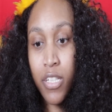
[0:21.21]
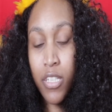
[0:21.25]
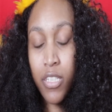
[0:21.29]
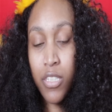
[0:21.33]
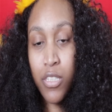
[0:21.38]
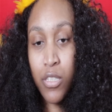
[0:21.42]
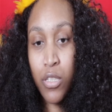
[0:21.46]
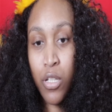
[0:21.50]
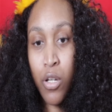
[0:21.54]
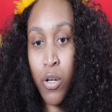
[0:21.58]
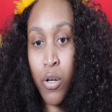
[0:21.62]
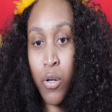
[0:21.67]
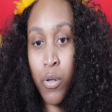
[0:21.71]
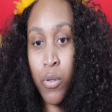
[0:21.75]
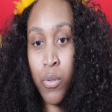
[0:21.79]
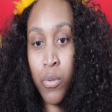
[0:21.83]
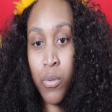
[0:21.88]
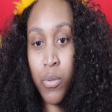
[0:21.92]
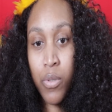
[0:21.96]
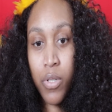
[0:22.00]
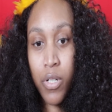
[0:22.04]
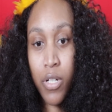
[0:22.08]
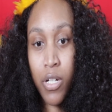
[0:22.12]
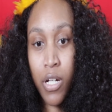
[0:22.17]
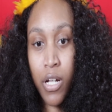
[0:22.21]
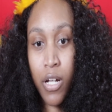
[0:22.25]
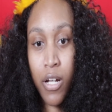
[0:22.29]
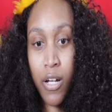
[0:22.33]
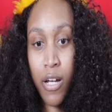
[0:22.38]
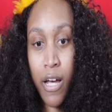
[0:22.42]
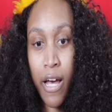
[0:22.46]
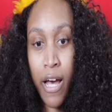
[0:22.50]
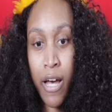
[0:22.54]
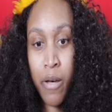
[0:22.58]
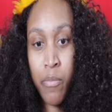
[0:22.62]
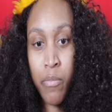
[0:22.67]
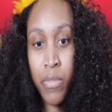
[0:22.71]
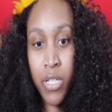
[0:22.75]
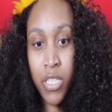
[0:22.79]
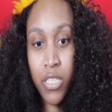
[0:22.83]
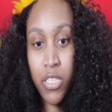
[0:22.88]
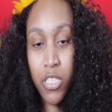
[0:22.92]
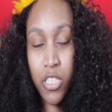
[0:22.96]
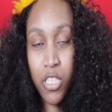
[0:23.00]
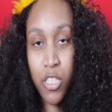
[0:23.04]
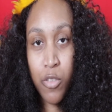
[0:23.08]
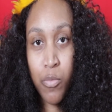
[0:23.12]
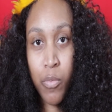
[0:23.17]
So I
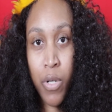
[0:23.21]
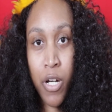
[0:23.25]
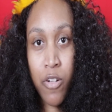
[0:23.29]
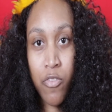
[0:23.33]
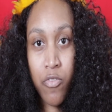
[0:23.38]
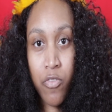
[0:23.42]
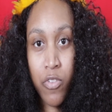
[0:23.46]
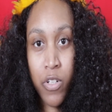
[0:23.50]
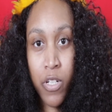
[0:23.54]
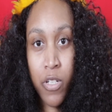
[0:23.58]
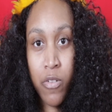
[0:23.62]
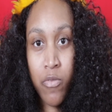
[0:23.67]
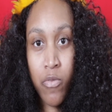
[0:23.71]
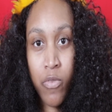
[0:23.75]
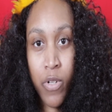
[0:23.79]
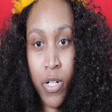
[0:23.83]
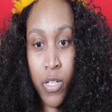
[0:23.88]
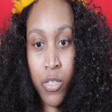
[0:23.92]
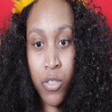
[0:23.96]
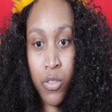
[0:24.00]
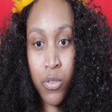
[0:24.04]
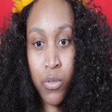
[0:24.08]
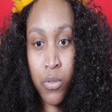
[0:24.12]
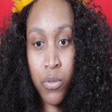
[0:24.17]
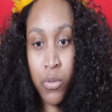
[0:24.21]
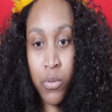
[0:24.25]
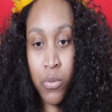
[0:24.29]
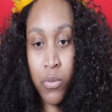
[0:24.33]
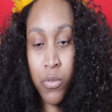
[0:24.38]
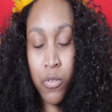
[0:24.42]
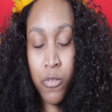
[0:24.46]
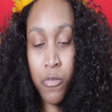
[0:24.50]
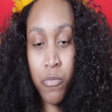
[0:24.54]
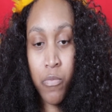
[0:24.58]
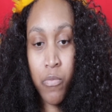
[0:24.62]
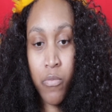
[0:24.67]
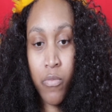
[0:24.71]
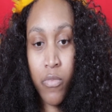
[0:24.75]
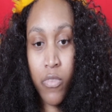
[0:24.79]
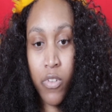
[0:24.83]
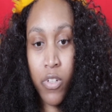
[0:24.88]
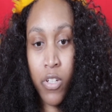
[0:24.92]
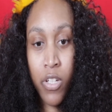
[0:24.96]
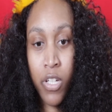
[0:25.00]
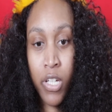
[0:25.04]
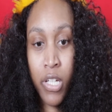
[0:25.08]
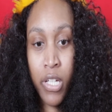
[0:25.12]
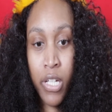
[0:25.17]
messaged my friend Fatu,
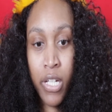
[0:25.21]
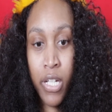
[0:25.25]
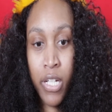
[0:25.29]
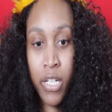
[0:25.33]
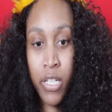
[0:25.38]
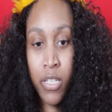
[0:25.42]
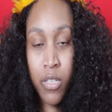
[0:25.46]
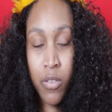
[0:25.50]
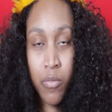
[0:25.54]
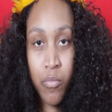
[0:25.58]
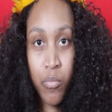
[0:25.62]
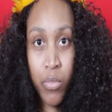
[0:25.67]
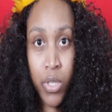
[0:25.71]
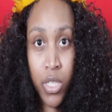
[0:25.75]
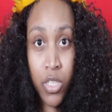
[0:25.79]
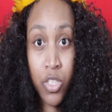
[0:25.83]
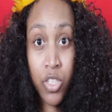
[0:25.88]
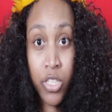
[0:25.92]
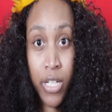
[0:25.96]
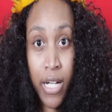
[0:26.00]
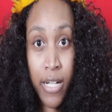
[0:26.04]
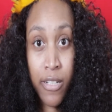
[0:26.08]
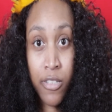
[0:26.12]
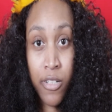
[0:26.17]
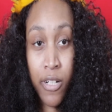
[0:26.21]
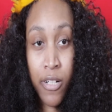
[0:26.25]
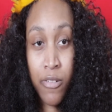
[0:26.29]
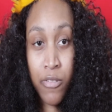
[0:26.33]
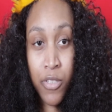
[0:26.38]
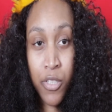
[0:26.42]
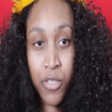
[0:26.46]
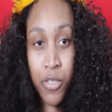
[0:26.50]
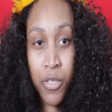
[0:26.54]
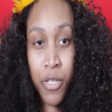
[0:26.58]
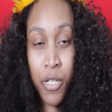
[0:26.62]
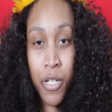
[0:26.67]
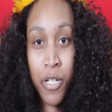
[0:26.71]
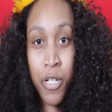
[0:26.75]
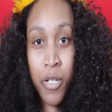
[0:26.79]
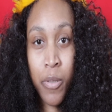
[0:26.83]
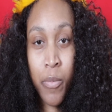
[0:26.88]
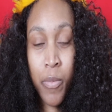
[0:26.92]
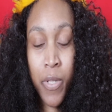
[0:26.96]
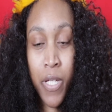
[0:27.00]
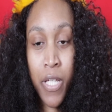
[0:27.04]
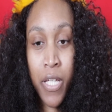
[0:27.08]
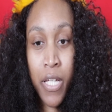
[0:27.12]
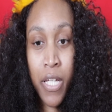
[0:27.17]
and big shout outs to her
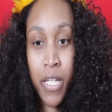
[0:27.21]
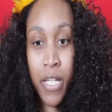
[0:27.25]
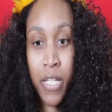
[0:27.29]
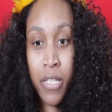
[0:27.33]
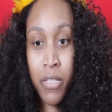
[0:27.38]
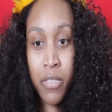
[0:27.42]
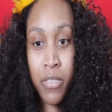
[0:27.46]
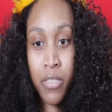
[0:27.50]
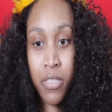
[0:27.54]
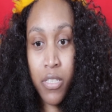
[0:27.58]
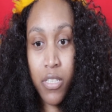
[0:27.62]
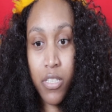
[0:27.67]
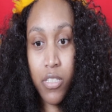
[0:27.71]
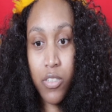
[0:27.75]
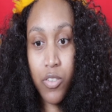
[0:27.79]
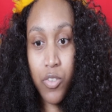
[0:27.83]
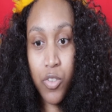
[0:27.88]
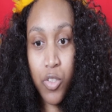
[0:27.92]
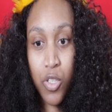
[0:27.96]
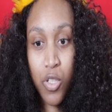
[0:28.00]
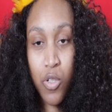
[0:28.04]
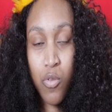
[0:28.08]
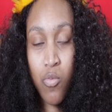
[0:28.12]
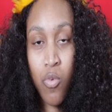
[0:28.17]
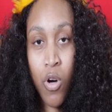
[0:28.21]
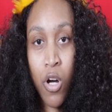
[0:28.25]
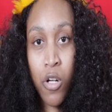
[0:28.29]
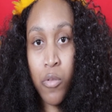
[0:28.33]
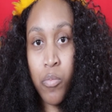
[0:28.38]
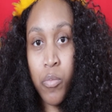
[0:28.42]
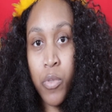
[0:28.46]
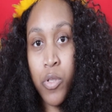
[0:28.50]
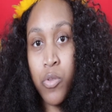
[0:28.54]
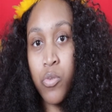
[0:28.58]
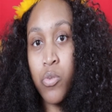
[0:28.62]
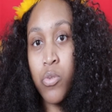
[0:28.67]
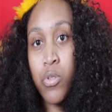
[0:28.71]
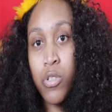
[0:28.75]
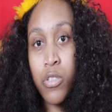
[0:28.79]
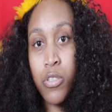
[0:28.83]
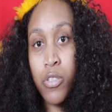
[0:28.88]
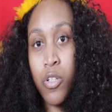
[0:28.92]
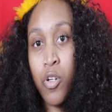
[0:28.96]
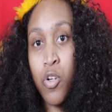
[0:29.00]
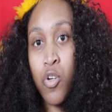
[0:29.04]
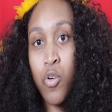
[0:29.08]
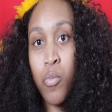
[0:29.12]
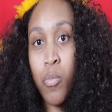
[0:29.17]
because she walked me through this
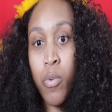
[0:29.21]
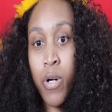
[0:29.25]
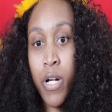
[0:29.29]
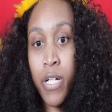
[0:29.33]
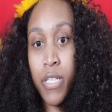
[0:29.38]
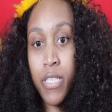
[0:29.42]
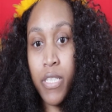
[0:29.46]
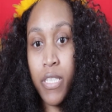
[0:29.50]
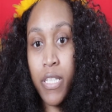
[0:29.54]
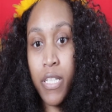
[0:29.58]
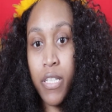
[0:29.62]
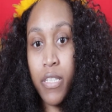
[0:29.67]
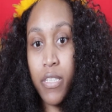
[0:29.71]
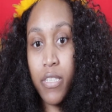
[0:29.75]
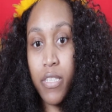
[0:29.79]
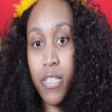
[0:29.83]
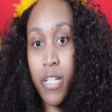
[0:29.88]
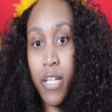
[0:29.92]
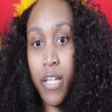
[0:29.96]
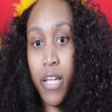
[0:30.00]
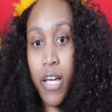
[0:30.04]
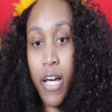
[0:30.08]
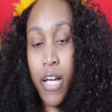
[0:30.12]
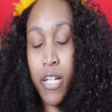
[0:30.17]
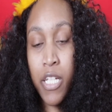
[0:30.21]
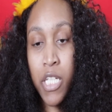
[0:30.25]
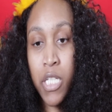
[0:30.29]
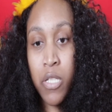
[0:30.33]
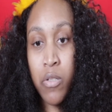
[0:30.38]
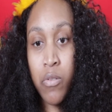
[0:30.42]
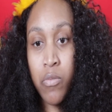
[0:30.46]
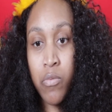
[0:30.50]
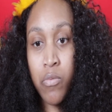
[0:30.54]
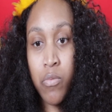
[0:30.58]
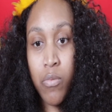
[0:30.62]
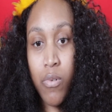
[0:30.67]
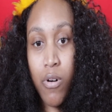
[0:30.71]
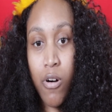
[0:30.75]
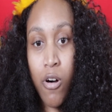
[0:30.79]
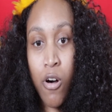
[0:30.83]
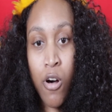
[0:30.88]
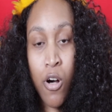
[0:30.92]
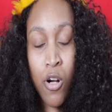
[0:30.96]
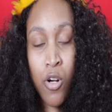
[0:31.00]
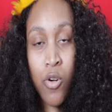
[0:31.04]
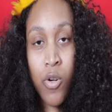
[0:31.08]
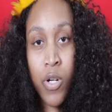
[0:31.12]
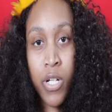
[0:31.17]
whole process. Like, I give
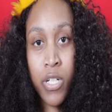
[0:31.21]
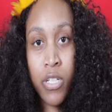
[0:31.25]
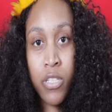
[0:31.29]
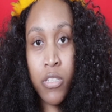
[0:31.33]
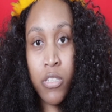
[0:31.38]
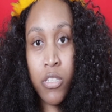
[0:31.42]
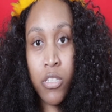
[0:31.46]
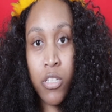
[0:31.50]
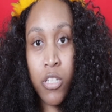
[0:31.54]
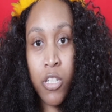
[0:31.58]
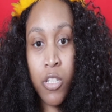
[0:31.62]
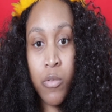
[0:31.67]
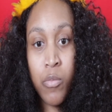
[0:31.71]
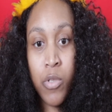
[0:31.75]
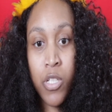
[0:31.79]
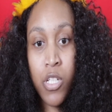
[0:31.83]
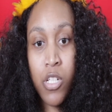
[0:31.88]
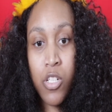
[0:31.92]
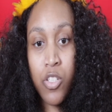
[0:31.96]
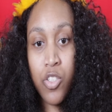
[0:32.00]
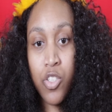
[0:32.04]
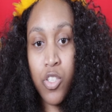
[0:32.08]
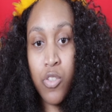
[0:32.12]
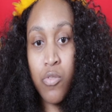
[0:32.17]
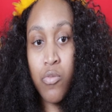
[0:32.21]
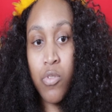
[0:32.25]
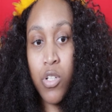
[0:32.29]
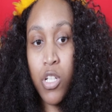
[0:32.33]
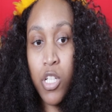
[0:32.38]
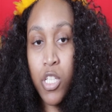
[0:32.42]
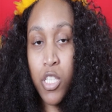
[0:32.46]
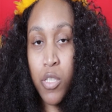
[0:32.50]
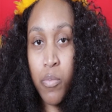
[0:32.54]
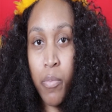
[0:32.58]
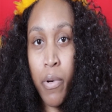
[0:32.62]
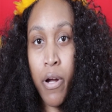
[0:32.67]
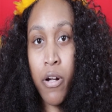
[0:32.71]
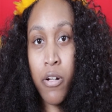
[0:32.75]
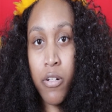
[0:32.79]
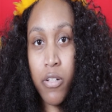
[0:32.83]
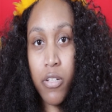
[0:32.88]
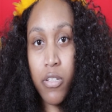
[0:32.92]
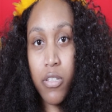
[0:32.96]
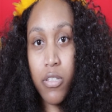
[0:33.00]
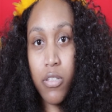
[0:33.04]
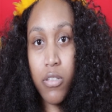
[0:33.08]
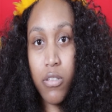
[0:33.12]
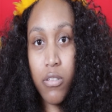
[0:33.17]
all credit to her because she really
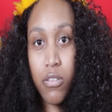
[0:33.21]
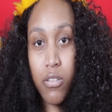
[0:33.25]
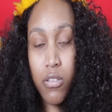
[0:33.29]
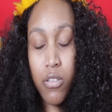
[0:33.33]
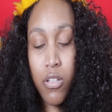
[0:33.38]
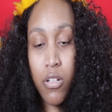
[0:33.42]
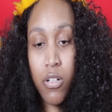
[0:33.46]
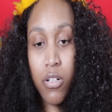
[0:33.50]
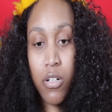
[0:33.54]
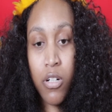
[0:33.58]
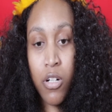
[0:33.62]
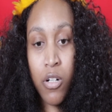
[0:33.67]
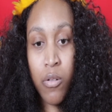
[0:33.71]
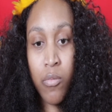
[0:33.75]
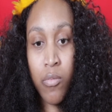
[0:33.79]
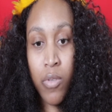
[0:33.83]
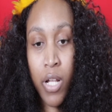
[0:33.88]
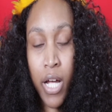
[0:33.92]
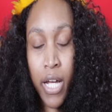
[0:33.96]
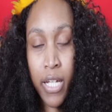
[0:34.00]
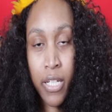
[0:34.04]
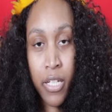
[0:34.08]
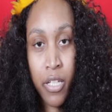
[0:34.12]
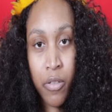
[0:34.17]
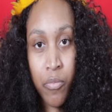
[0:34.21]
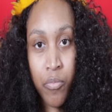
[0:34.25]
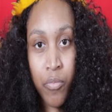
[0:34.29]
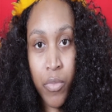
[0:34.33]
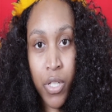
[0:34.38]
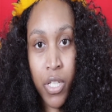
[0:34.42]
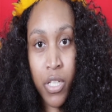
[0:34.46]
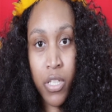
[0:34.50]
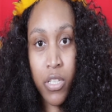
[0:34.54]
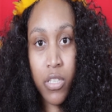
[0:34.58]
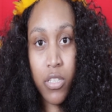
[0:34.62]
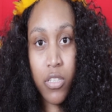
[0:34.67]
sparked the light in me